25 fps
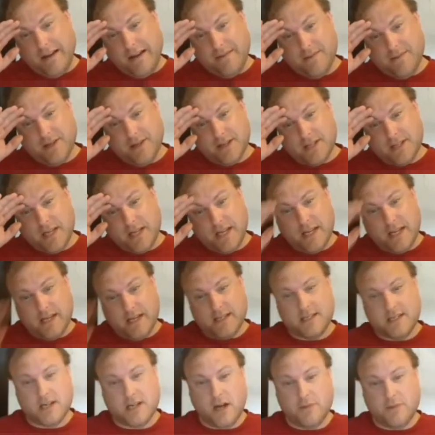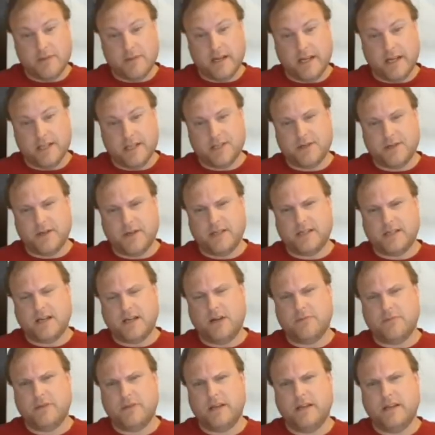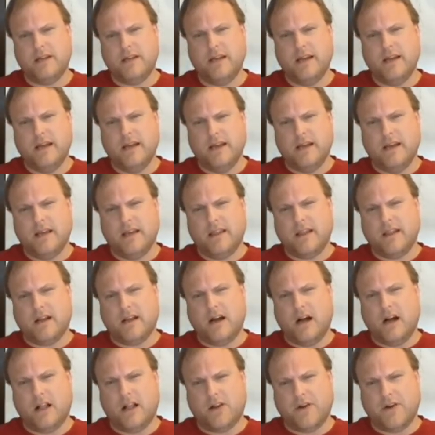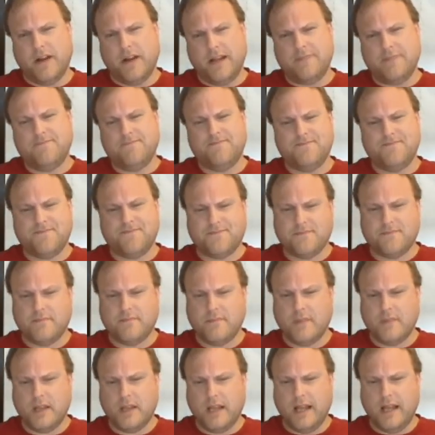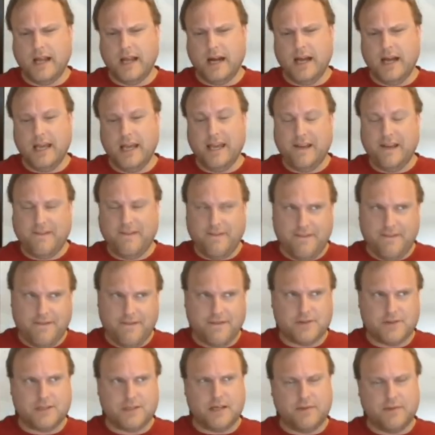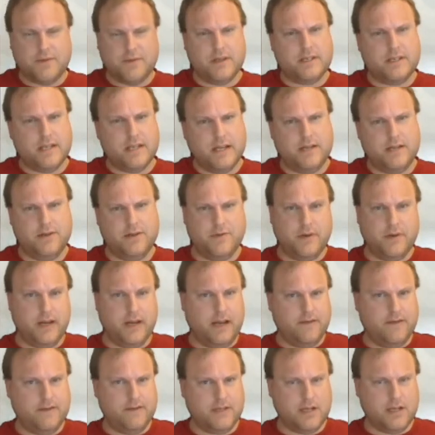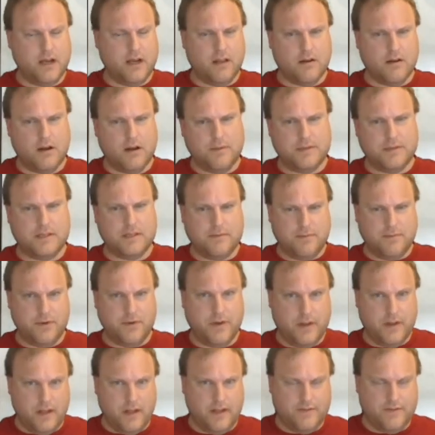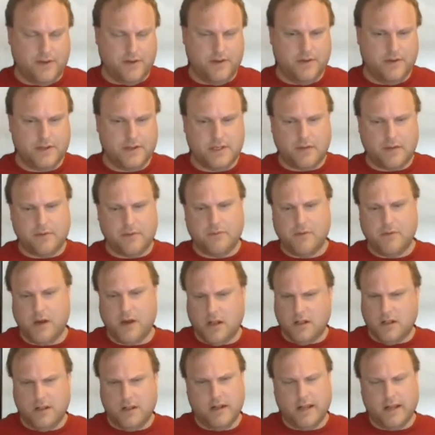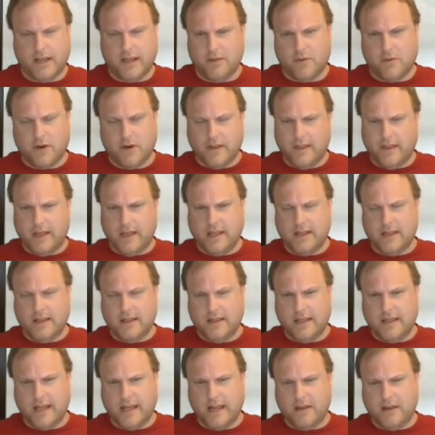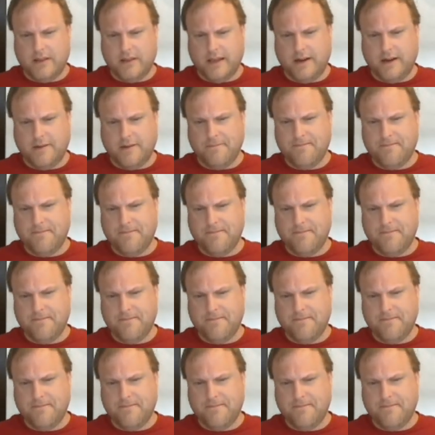I'm just going to sculpt it in. So I sculpted the collar in. If for some reason I do want to have his collar up at some point, I'll have to do a separate model, and I can work that out later.